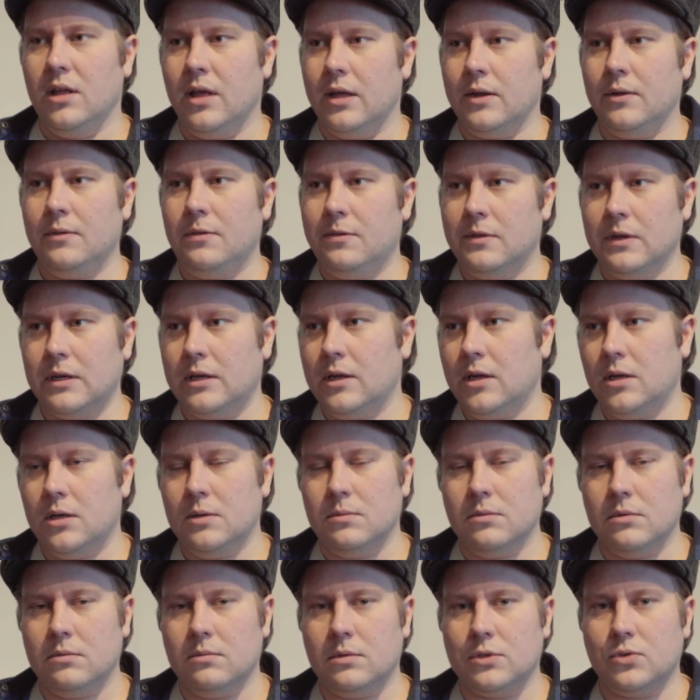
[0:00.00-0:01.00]
I don't think it
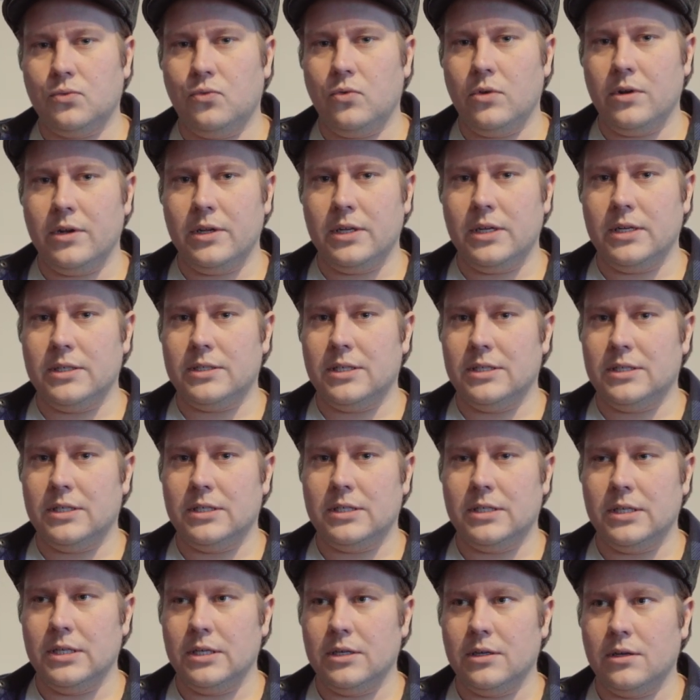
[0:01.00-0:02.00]
even was released as a
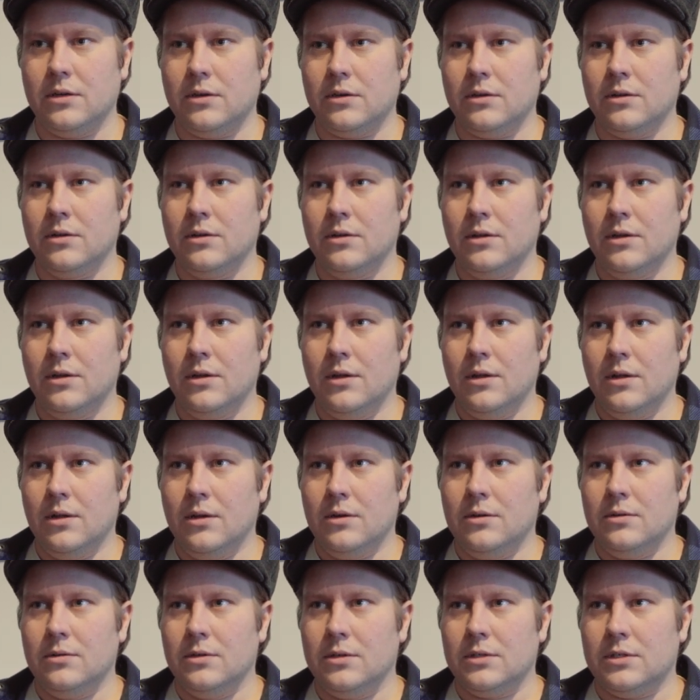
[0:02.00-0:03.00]
single,
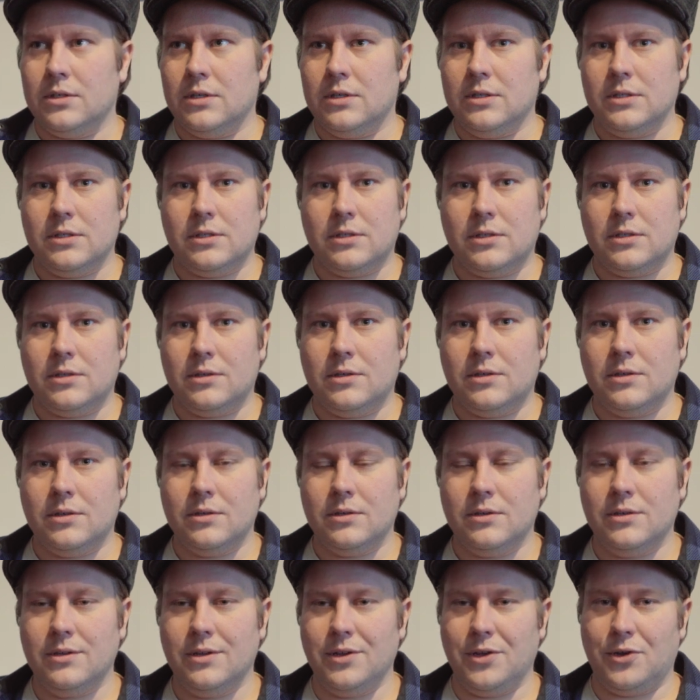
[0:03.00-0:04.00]
which is
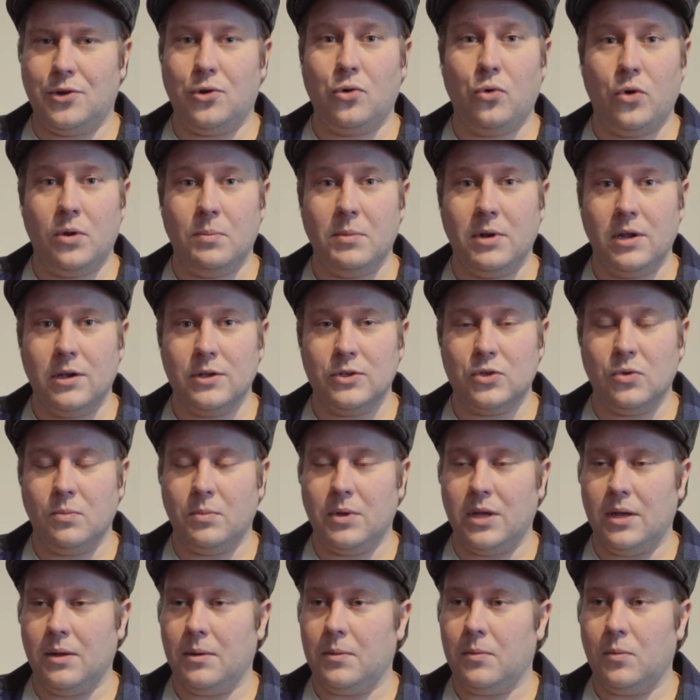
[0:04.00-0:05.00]
criminal to
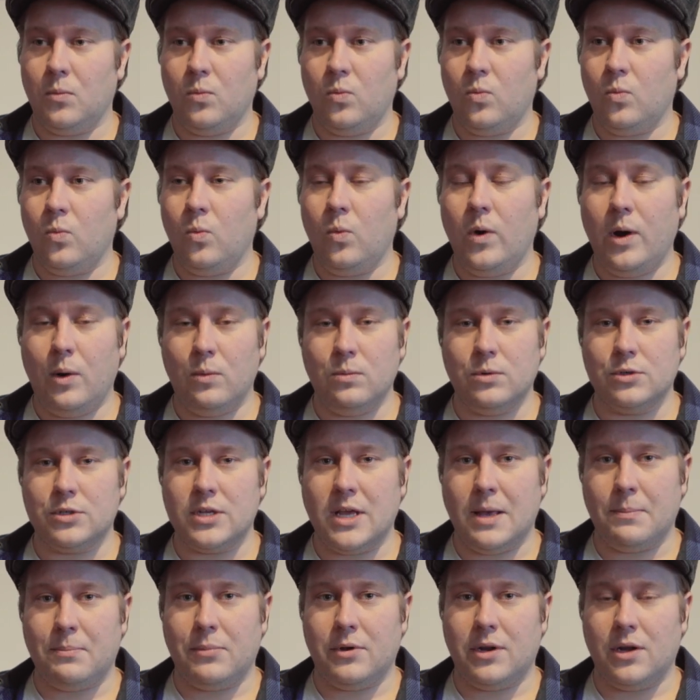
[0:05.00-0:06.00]
me. I mean, what was
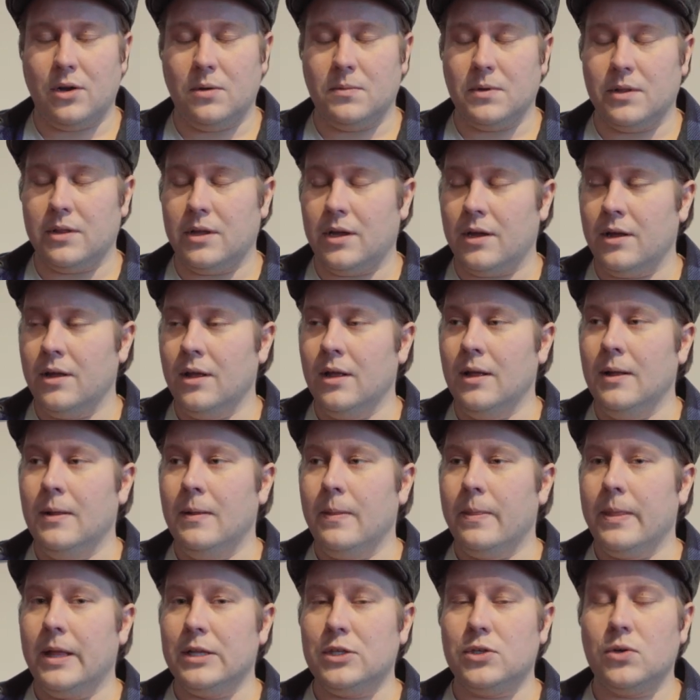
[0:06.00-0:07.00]
happening over there?
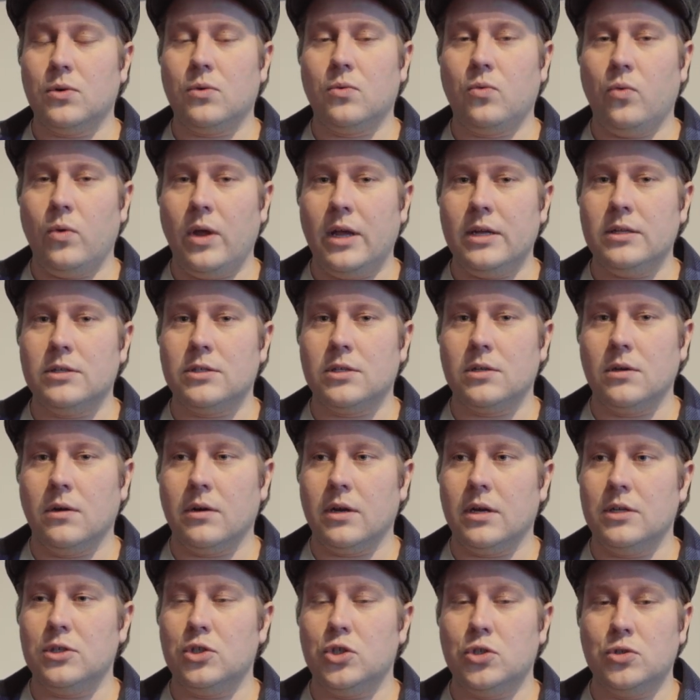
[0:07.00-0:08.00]
That's a great
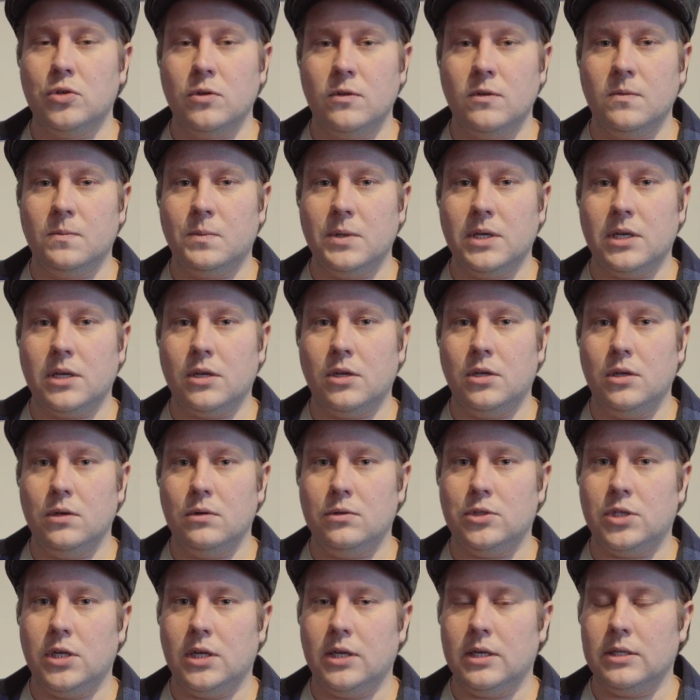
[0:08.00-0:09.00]
song, and it should have been a
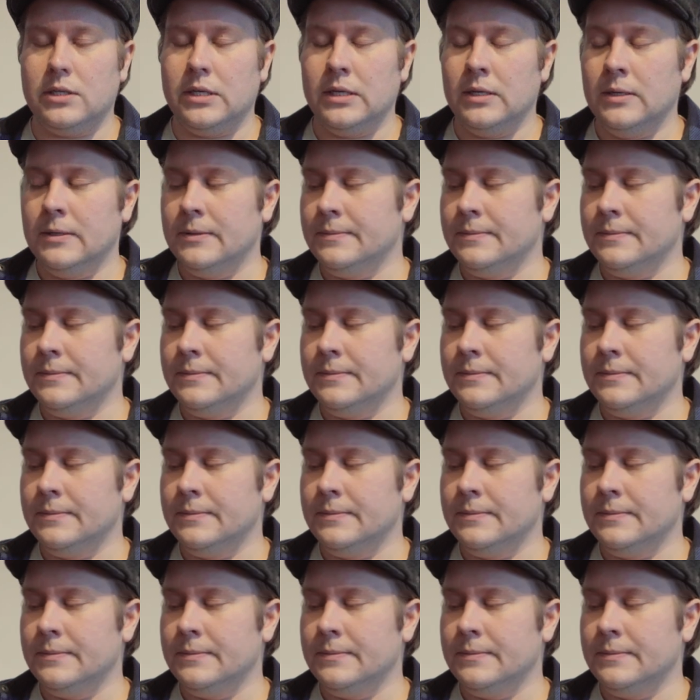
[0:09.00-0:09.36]
huge hit.